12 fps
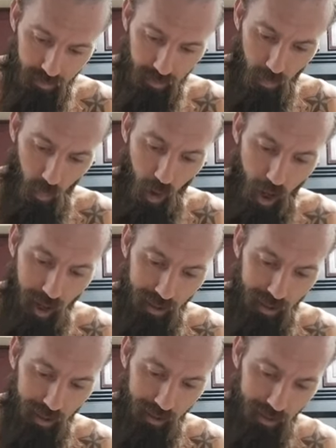
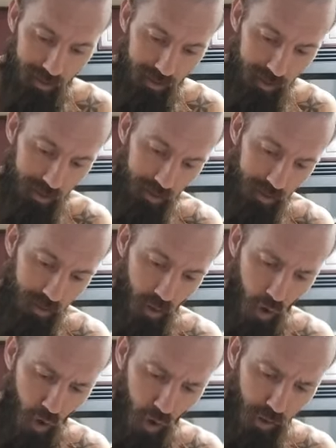Why
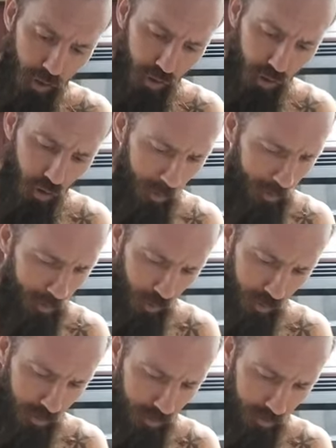are your arms
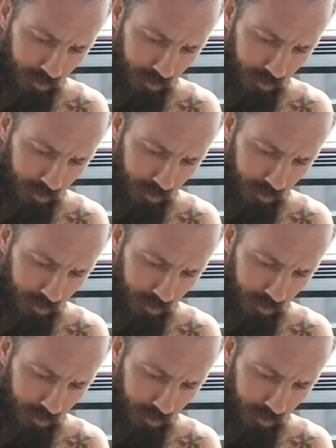folded?